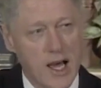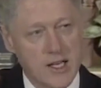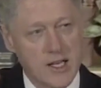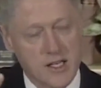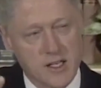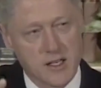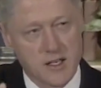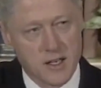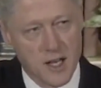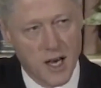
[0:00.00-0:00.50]
I
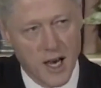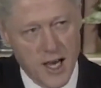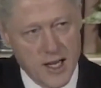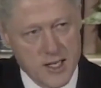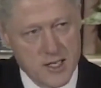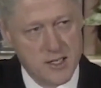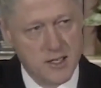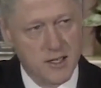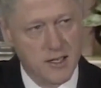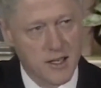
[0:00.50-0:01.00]
did
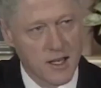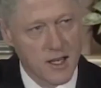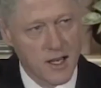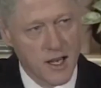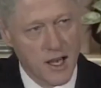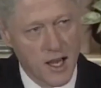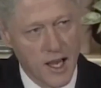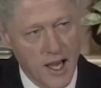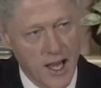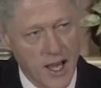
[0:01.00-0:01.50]
not
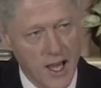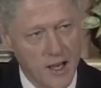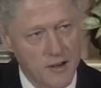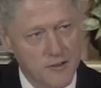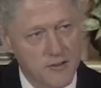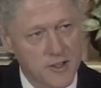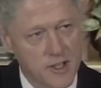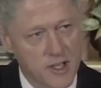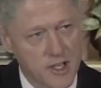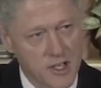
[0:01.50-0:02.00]

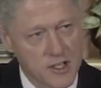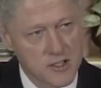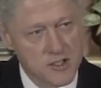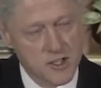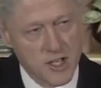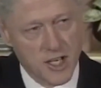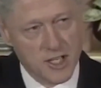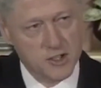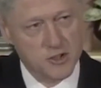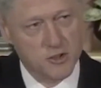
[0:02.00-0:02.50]
have
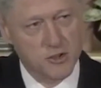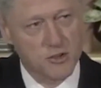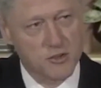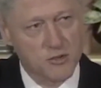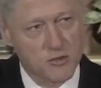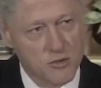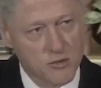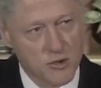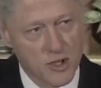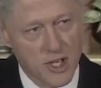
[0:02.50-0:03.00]
sexual
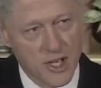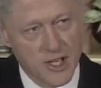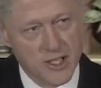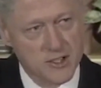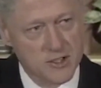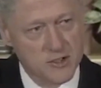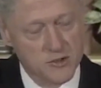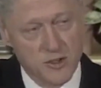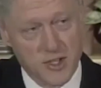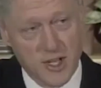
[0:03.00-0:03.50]

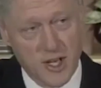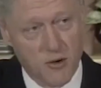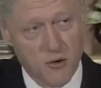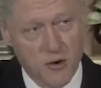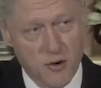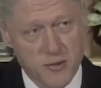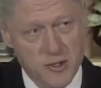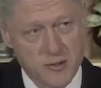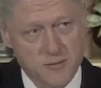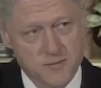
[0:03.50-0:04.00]
relations with that
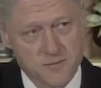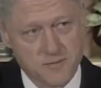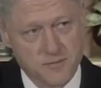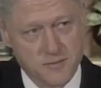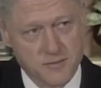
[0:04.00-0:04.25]
woman.